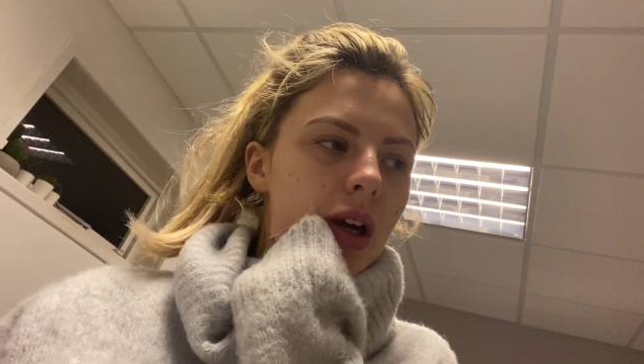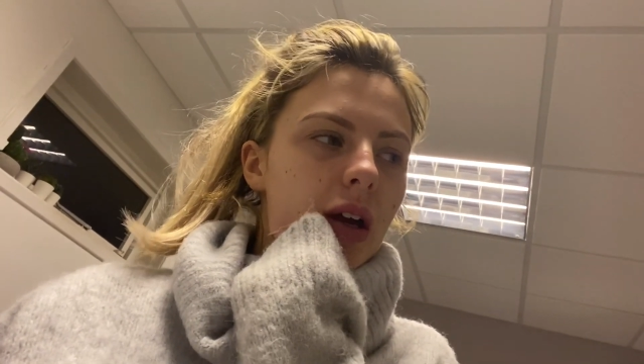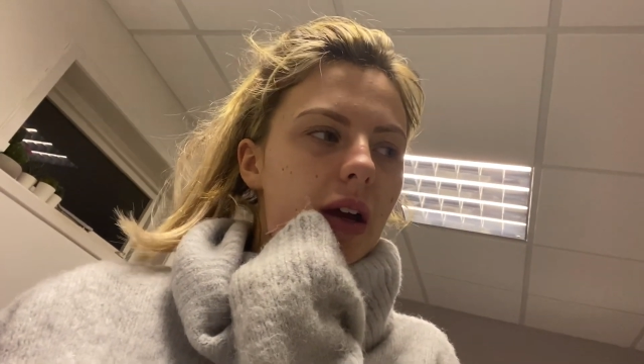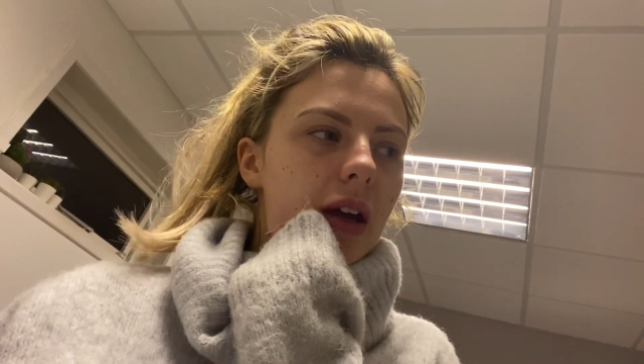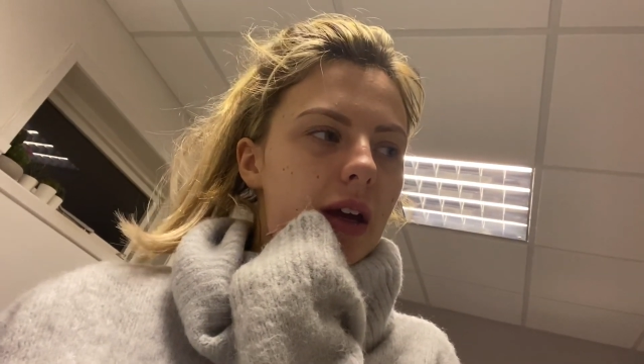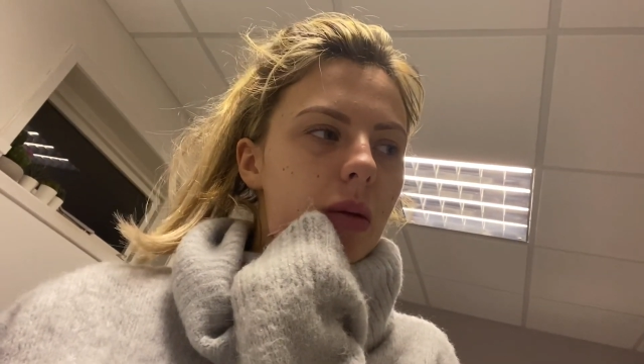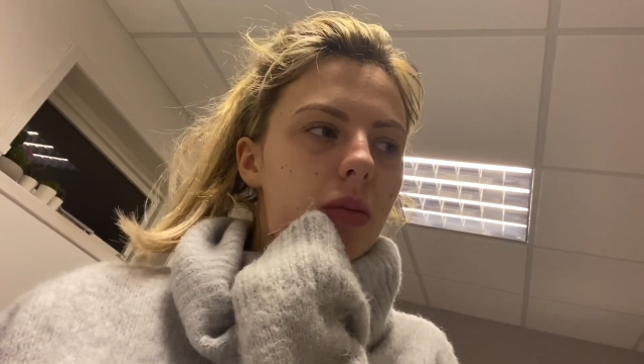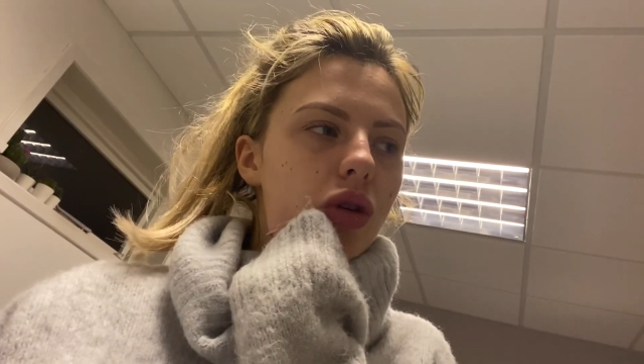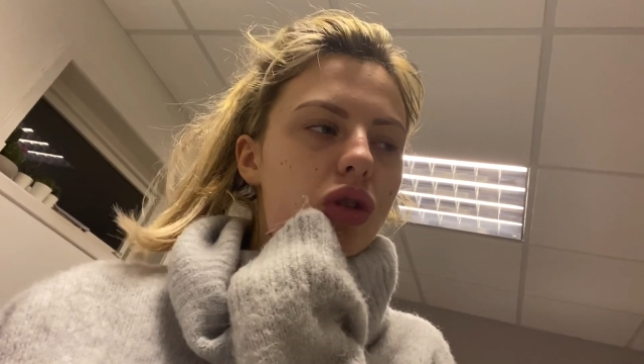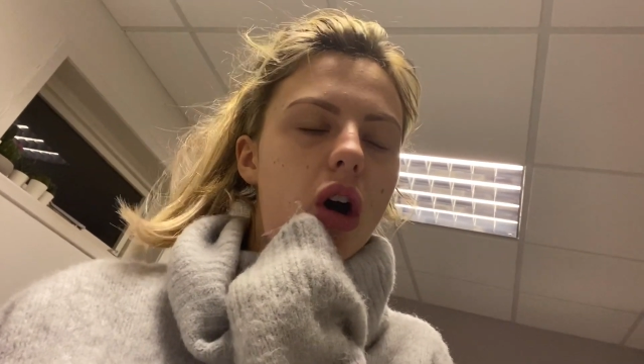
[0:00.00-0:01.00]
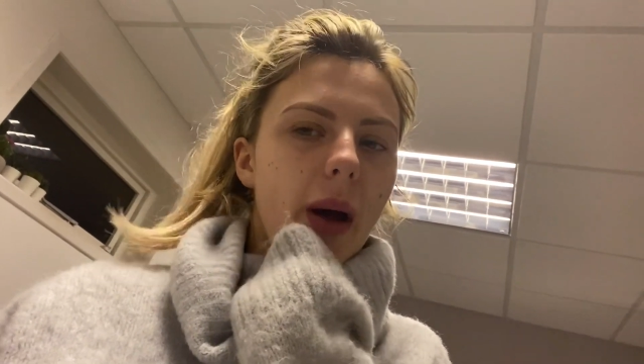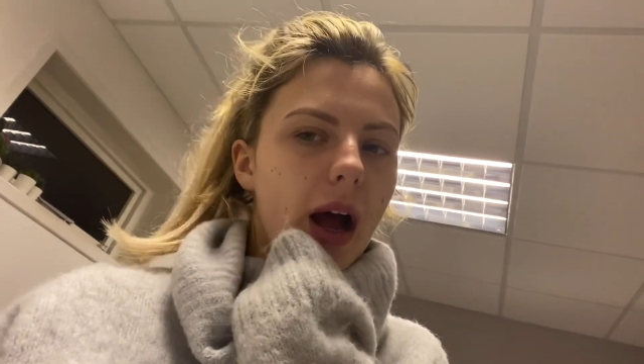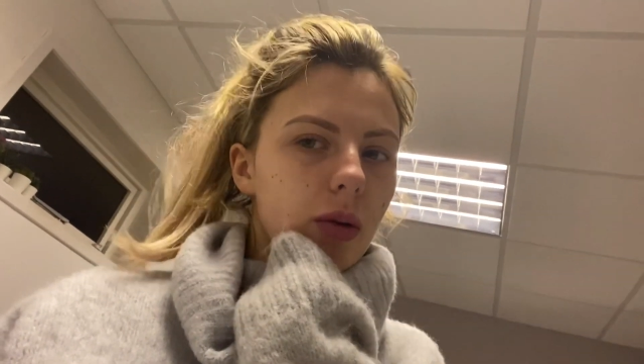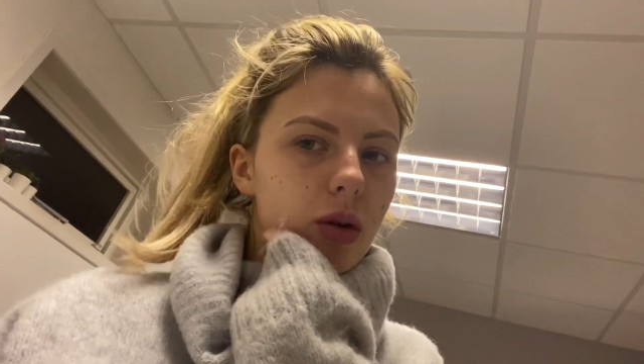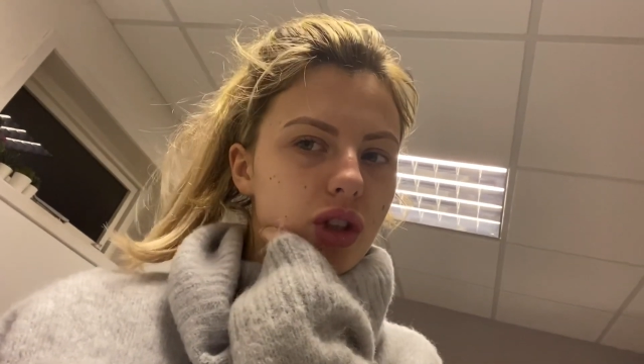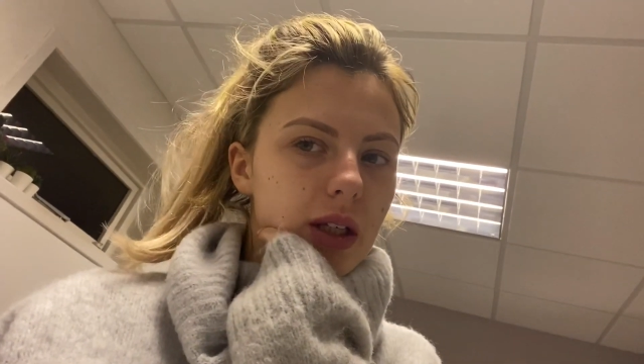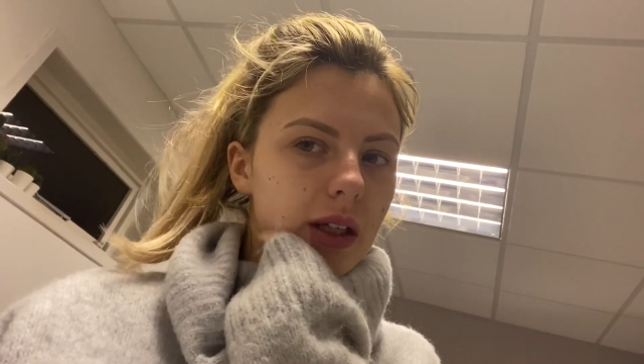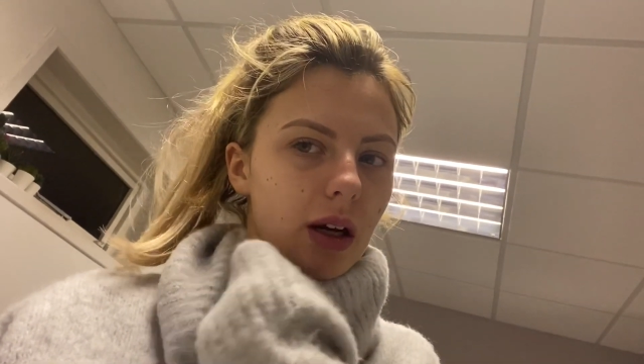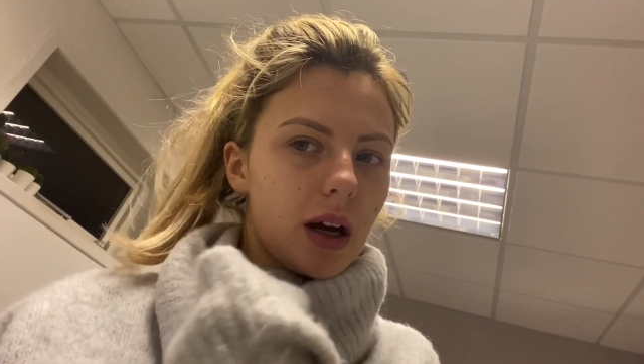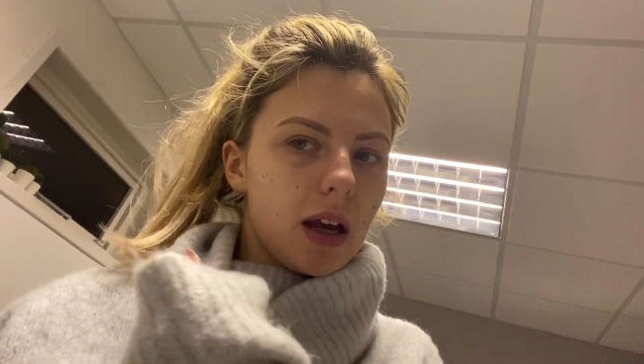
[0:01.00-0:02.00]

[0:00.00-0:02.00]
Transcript: There's not a backwash in here,